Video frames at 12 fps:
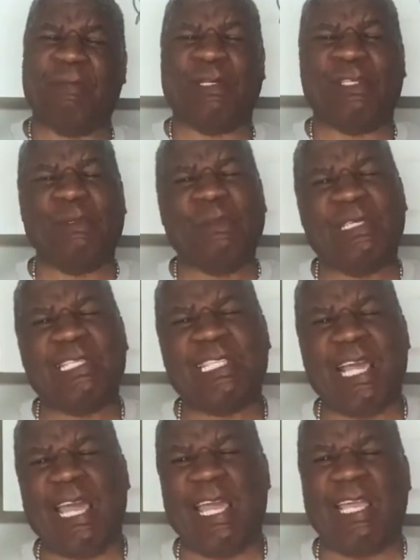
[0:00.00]
But you
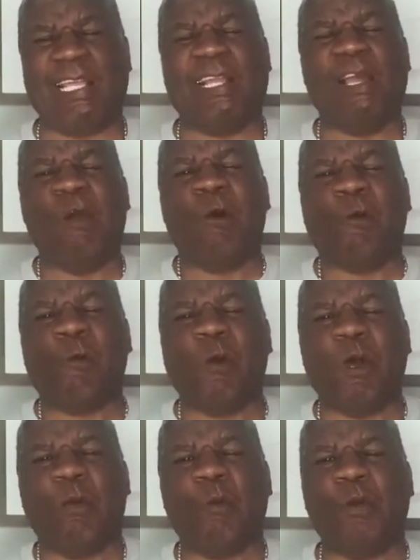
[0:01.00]
stayed.
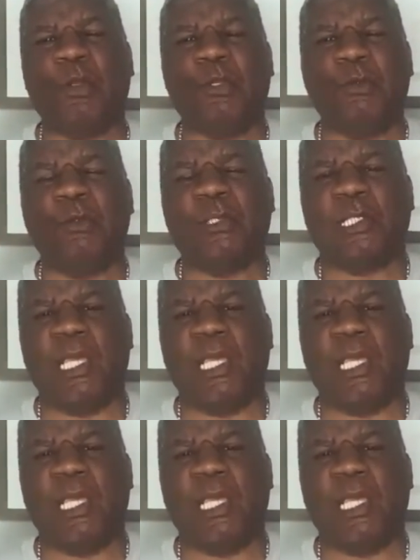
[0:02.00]
What were you